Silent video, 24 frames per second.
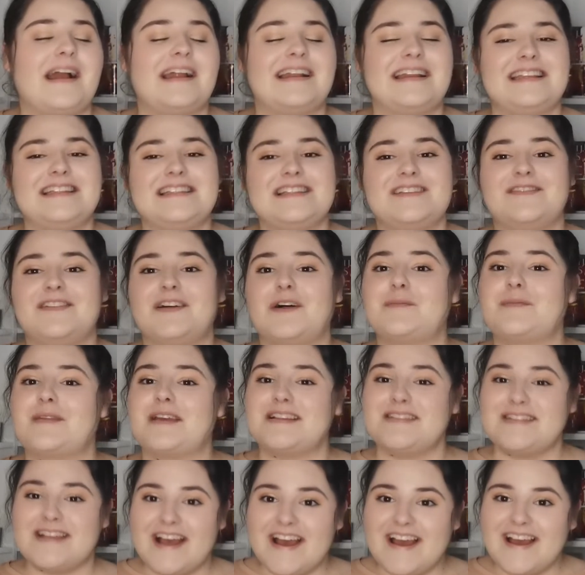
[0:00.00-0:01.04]
I need to film
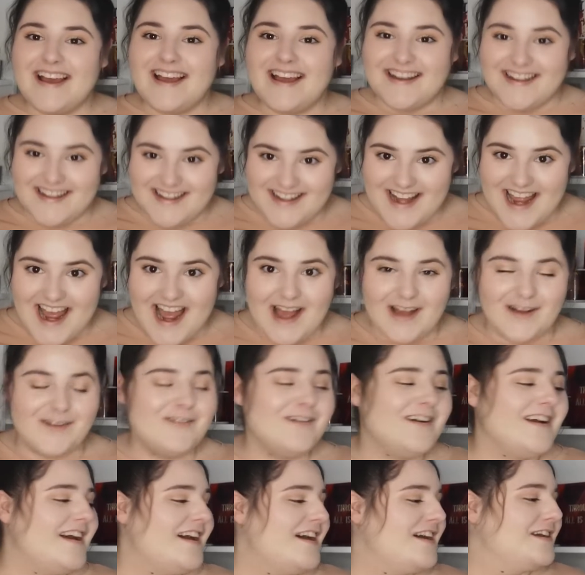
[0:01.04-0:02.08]
this
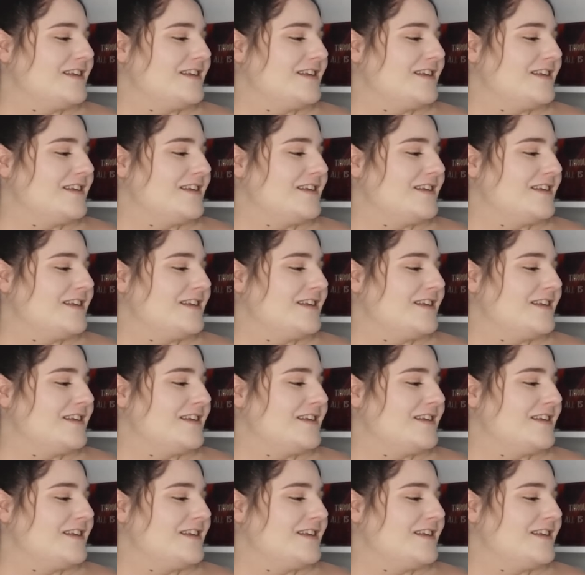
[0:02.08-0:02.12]
now.